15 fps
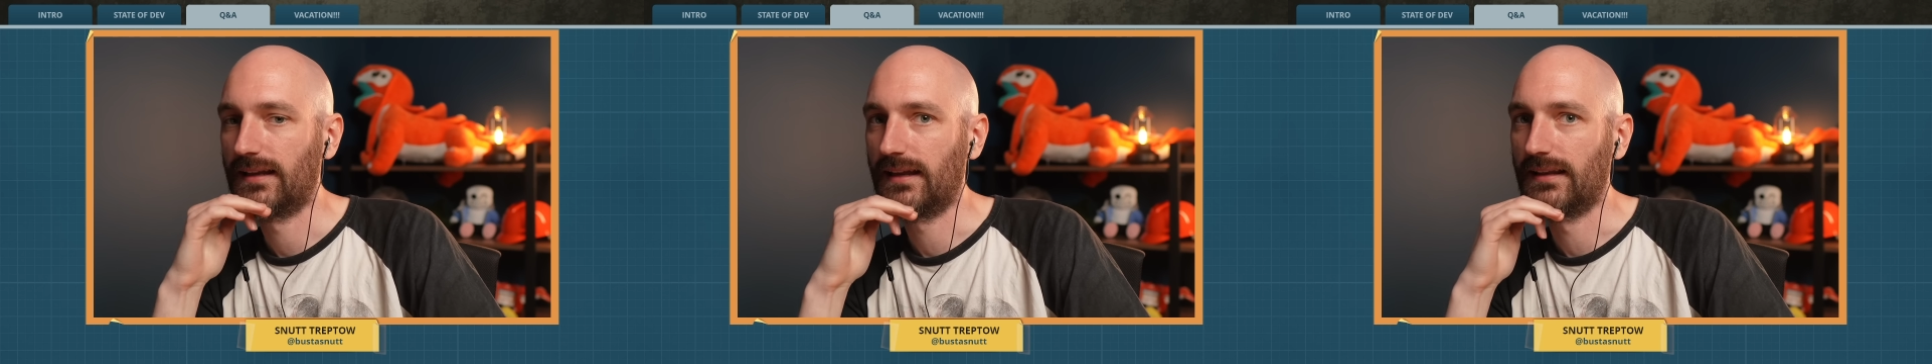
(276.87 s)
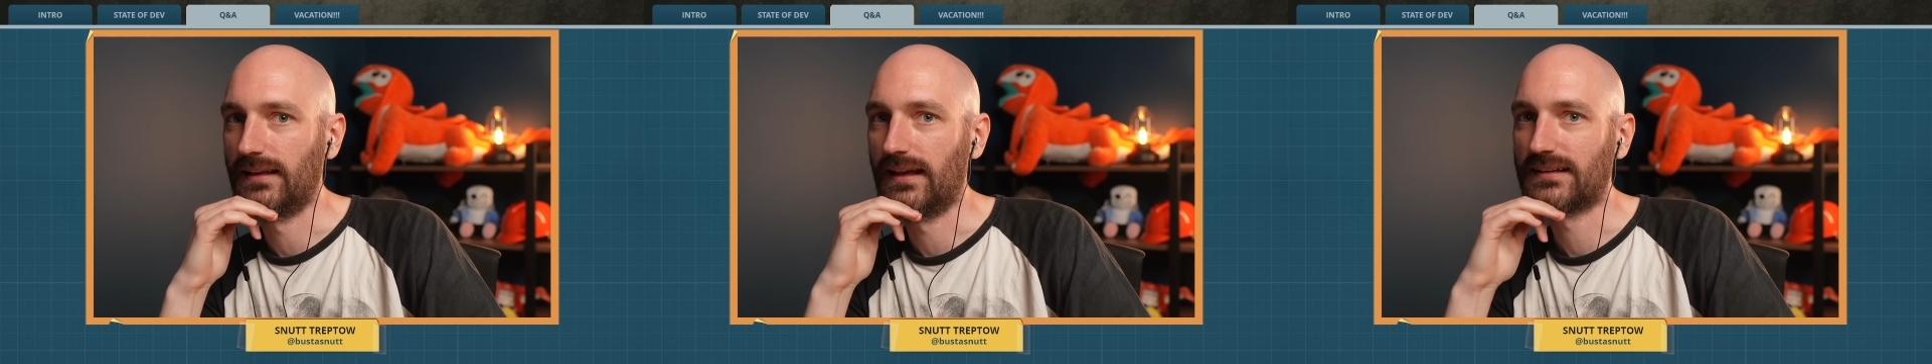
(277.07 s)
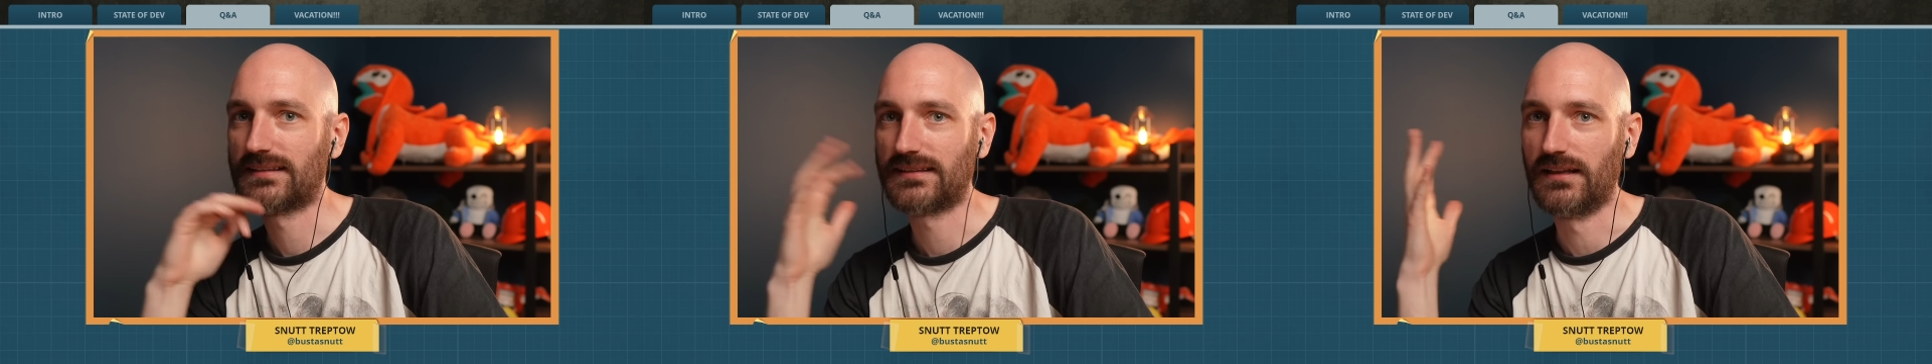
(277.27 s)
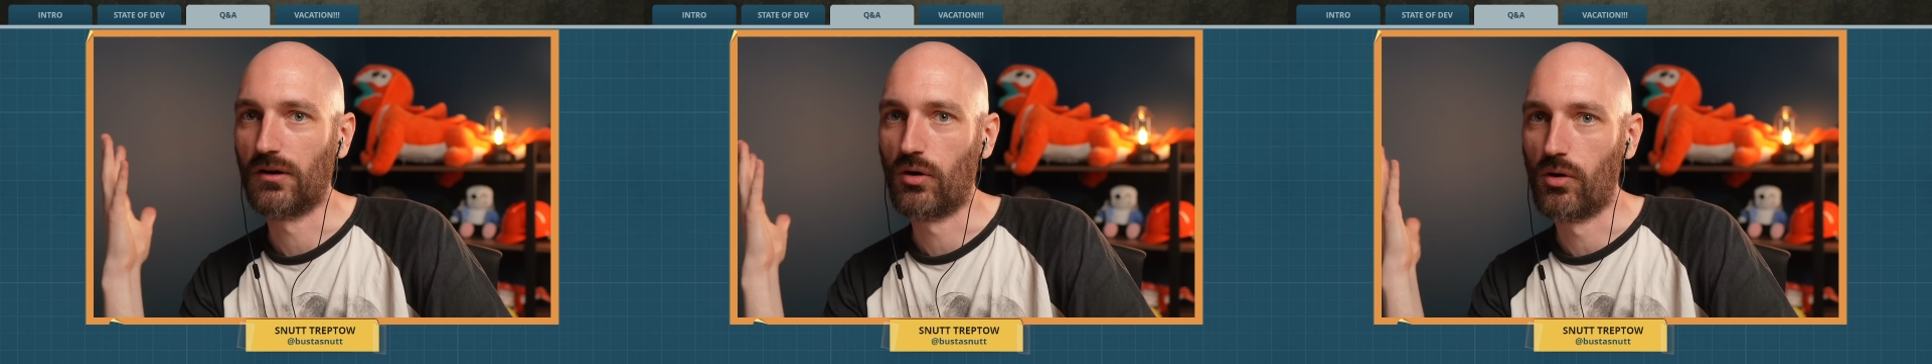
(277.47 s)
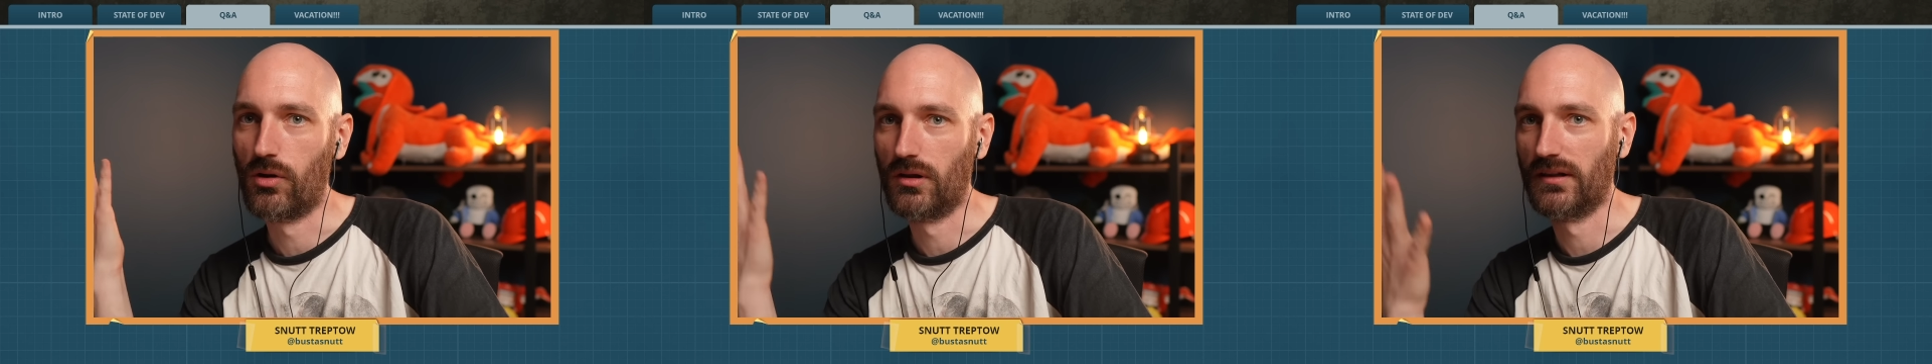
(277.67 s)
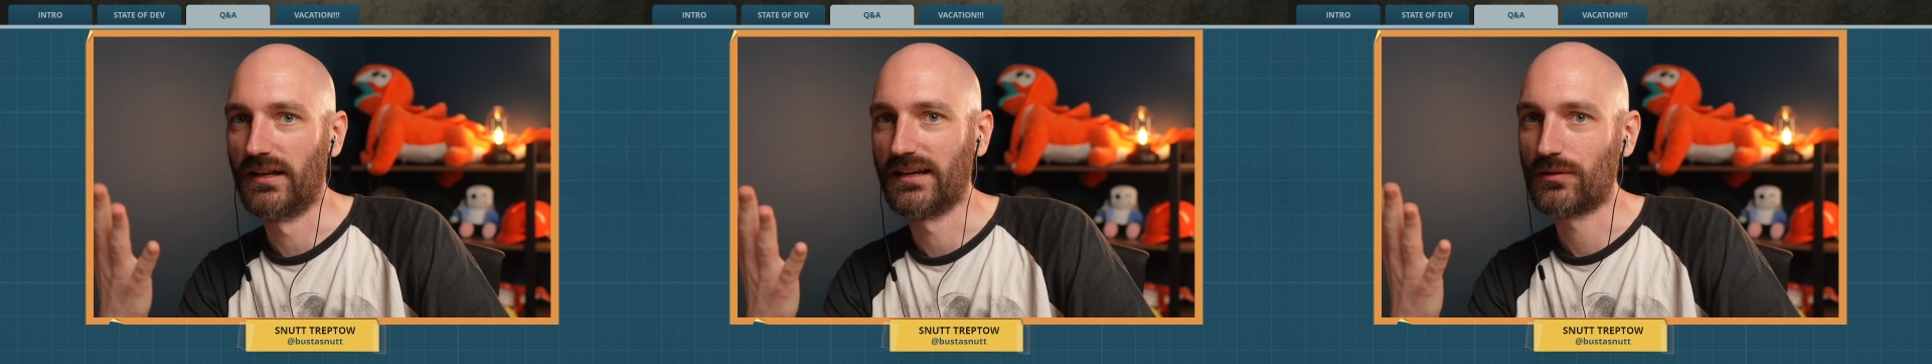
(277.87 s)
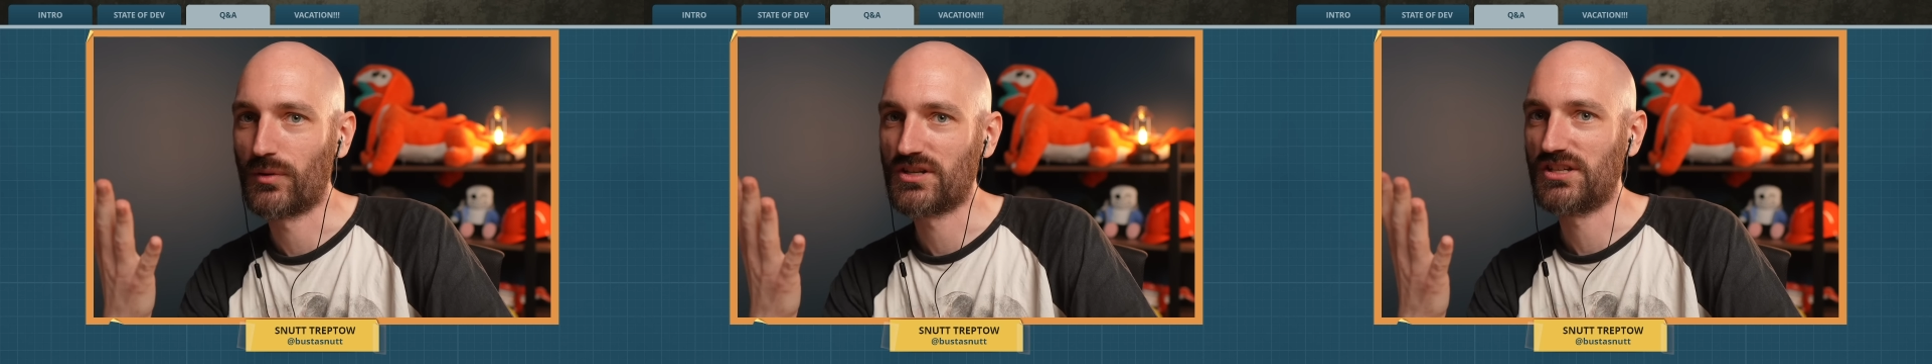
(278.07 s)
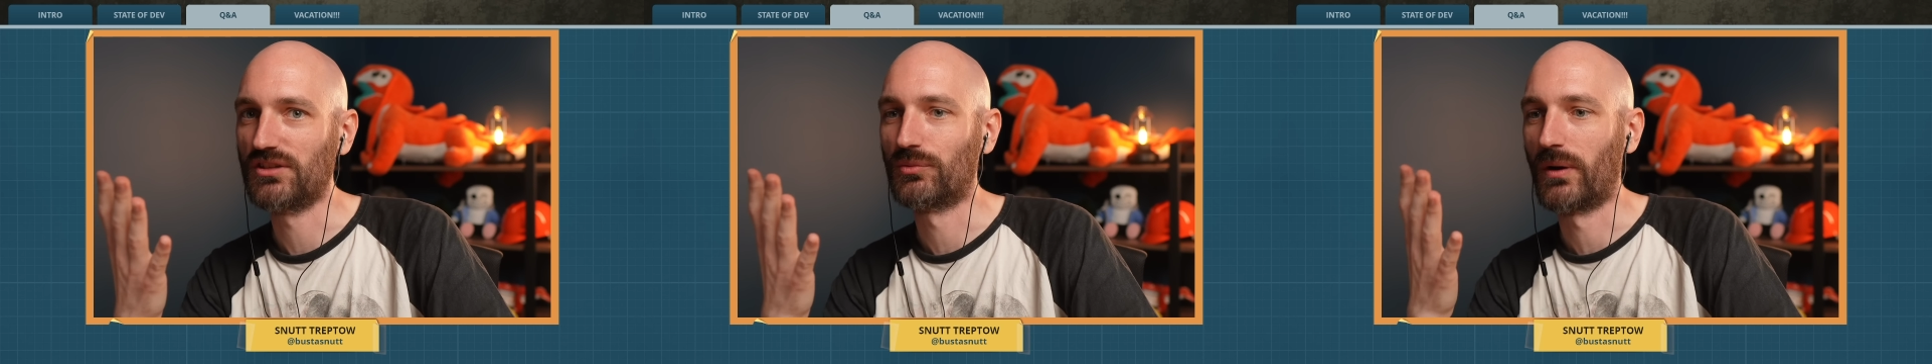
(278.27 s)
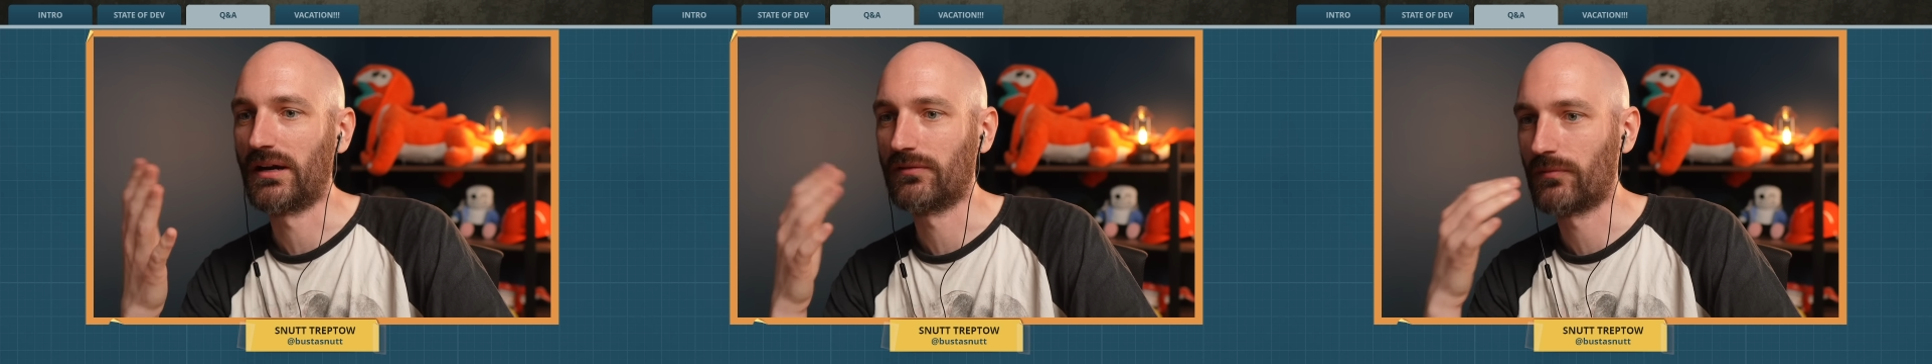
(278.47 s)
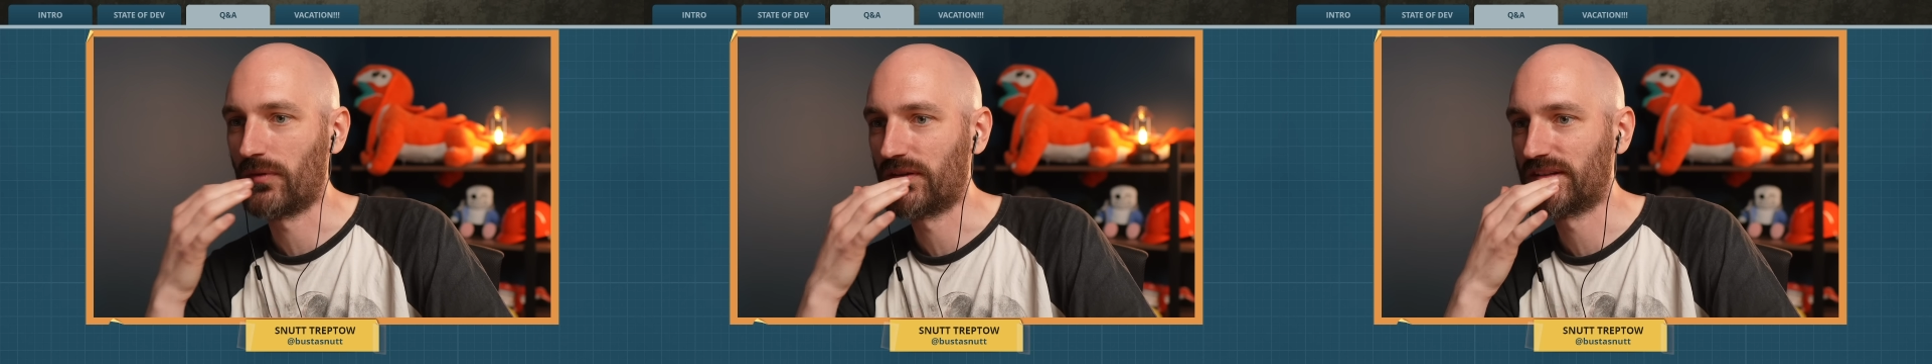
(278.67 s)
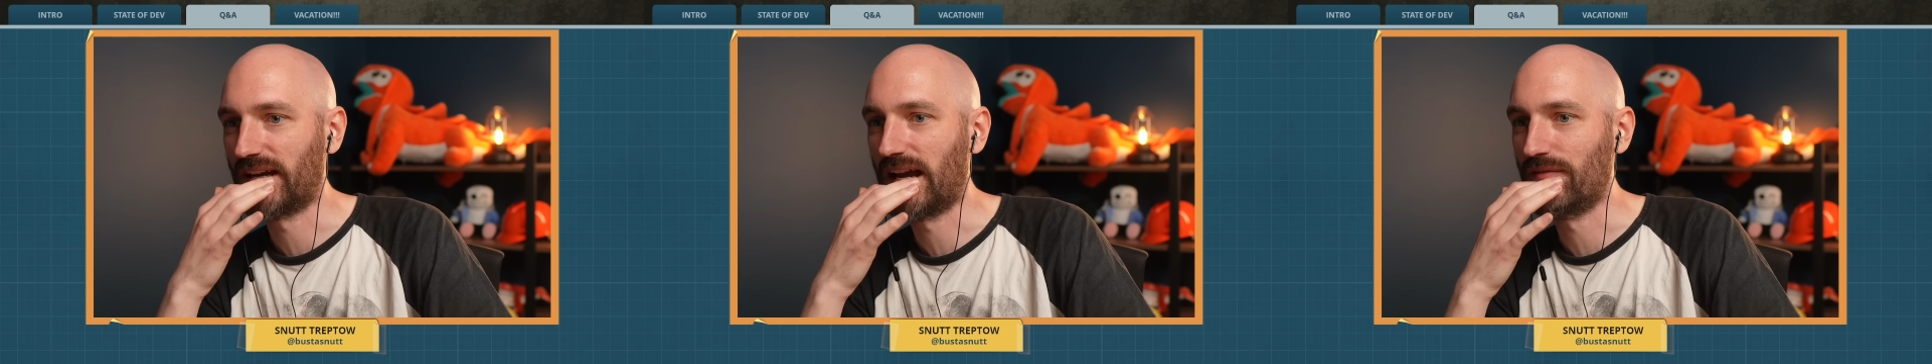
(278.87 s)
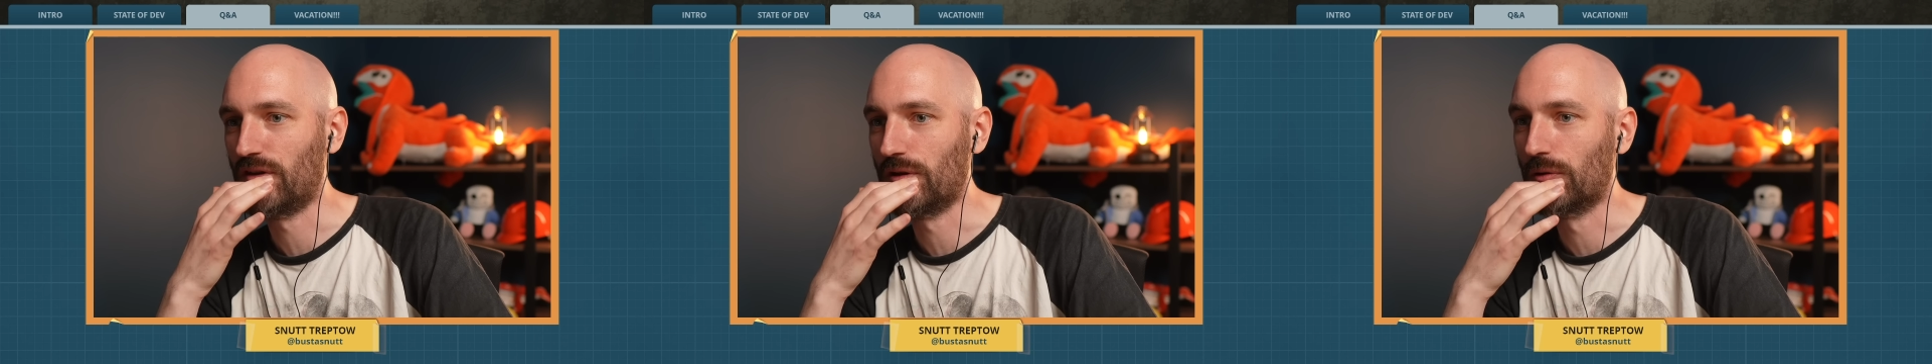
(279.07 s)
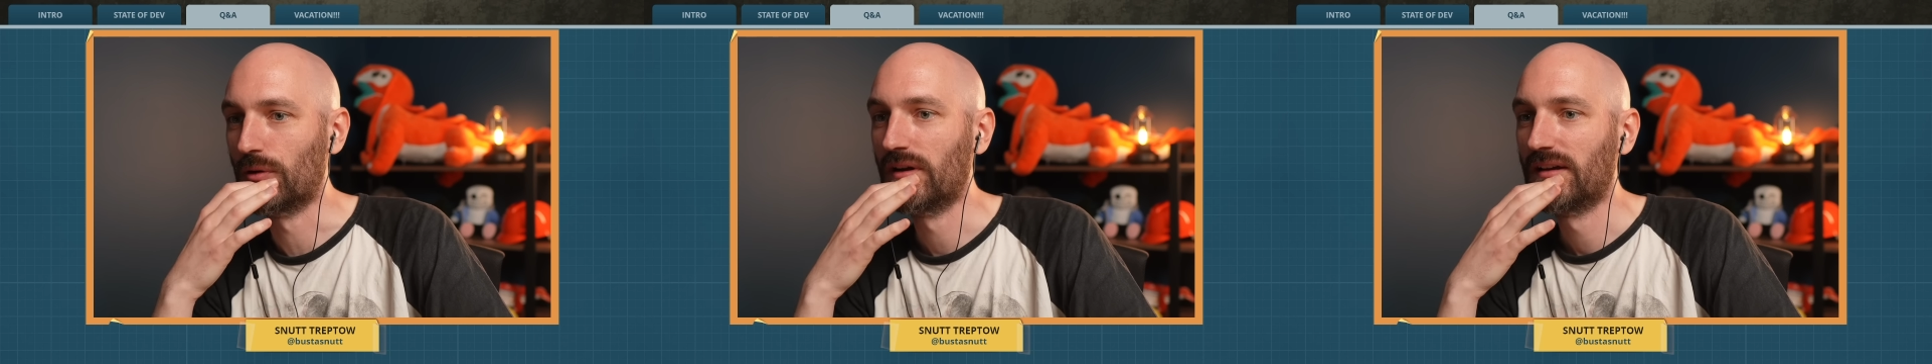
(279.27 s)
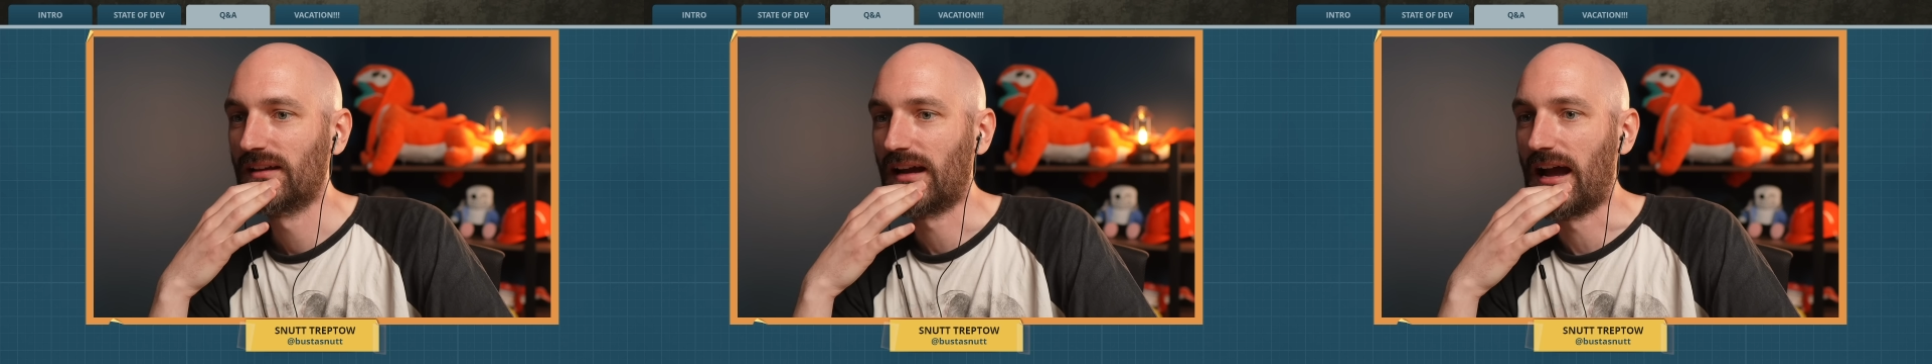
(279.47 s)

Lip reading: And that's the whole like when she's running from the side view.